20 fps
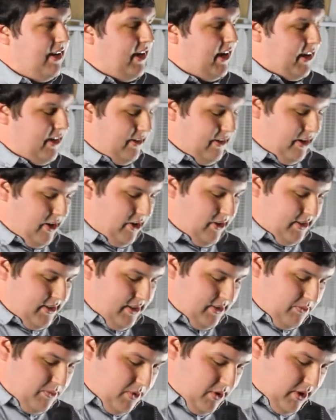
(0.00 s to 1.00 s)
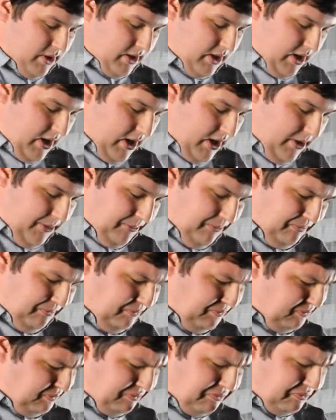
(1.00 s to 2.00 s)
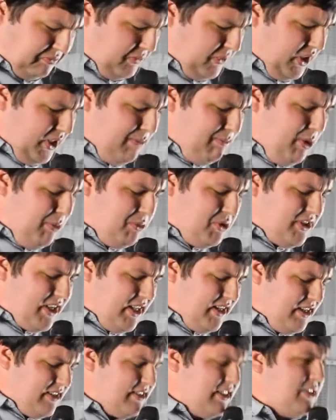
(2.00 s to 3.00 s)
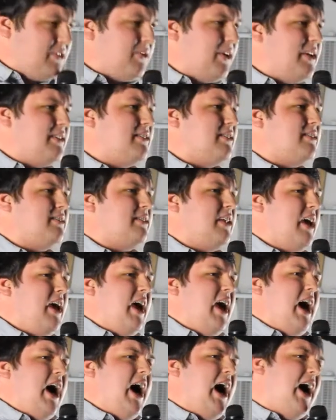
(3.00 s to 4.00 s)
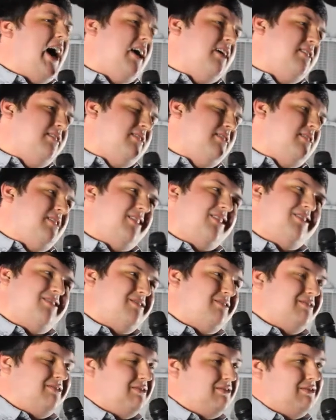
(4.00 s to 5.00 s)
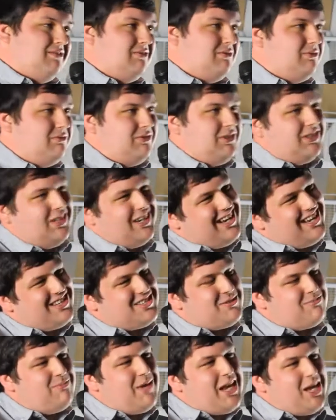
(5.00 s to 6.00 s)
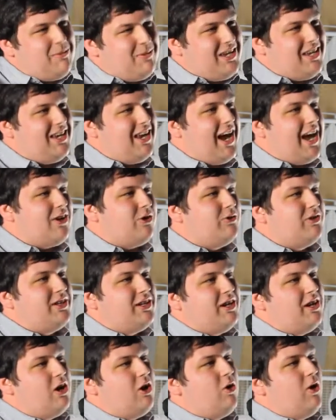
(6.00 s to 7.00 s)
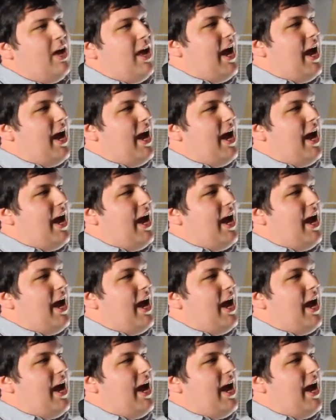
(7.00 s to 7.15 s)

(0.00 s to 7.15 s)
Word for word: I don't know, it didn't work. Um, people say Disney's racist. I, you know, you know, it's maybe, I don't really know.